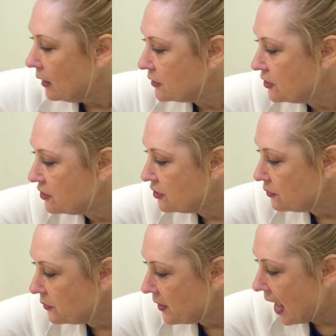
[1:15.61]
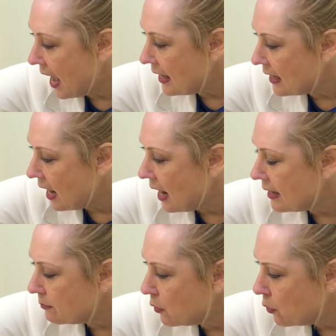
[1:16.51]
To do that, I
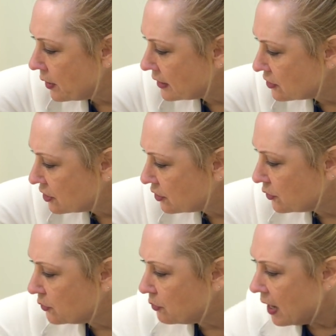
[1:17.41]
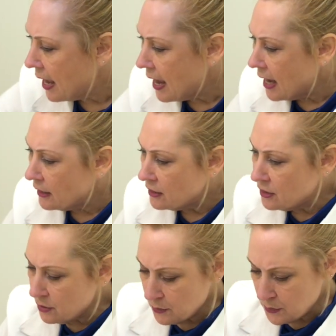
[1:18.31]
am going to
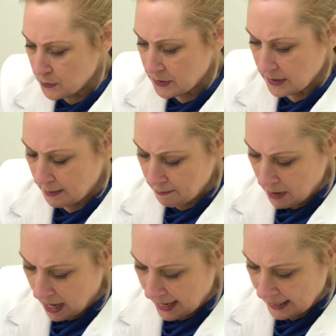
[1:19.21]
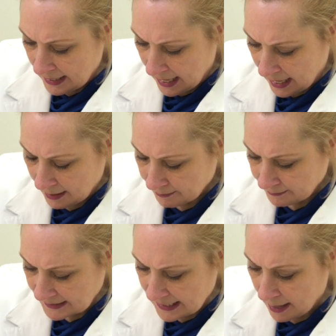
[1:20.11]
use my
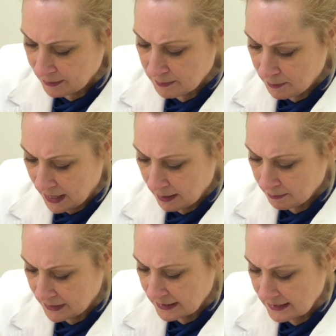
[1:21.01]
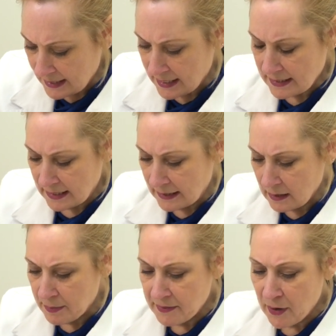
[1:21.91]
diamond bit, but it's a
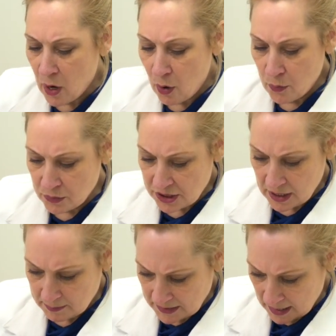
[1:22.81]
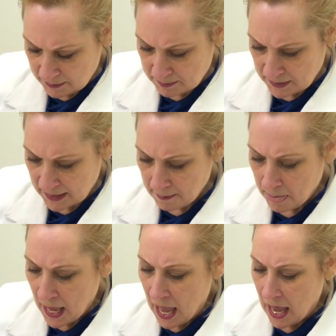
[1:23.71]
little bit of a cone-shaped diamond bit,
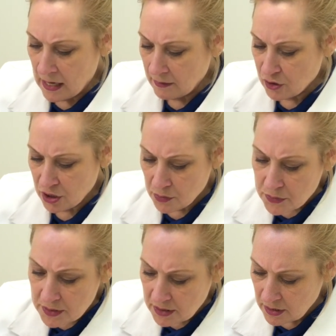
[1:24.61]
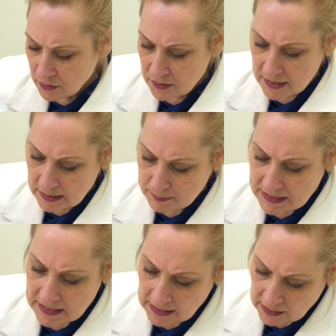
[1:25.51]
and I've chosen to use this
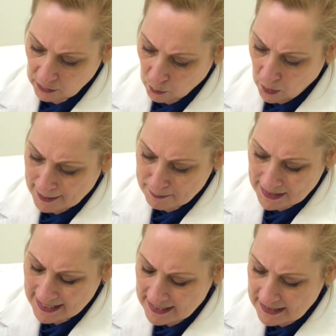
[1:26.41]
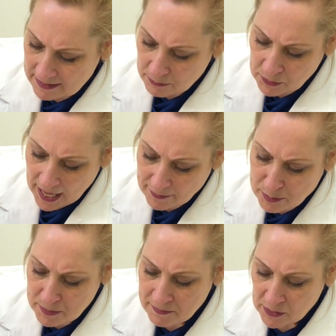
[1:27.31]
particular one because we have to
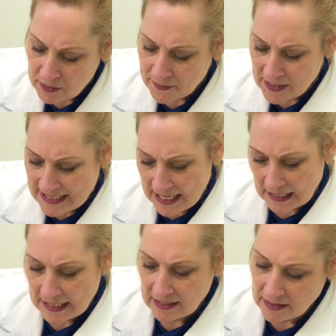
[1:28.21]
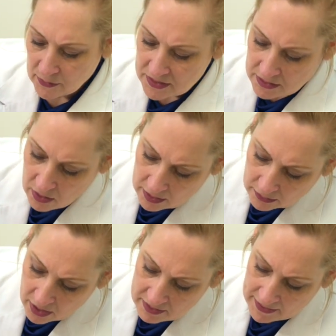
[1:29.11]
be very, very delicate. There is not a
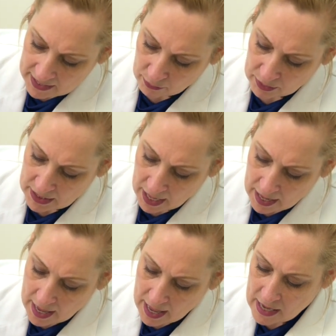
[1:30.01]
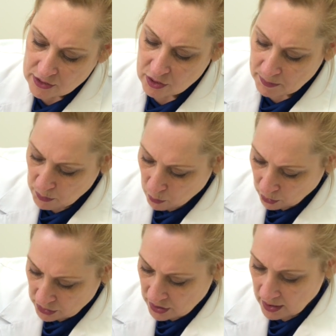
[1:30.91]
lot of area to be
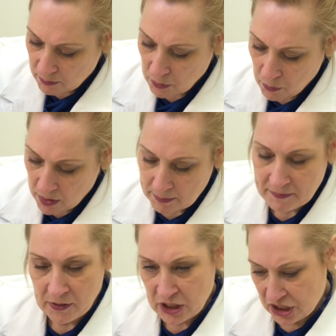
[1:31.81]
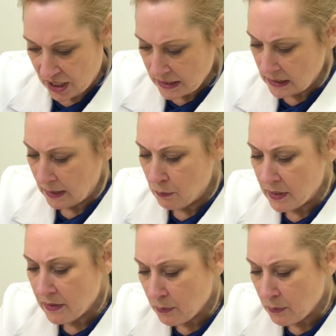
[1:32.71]
worked on, and we want to be very gentle. And one of the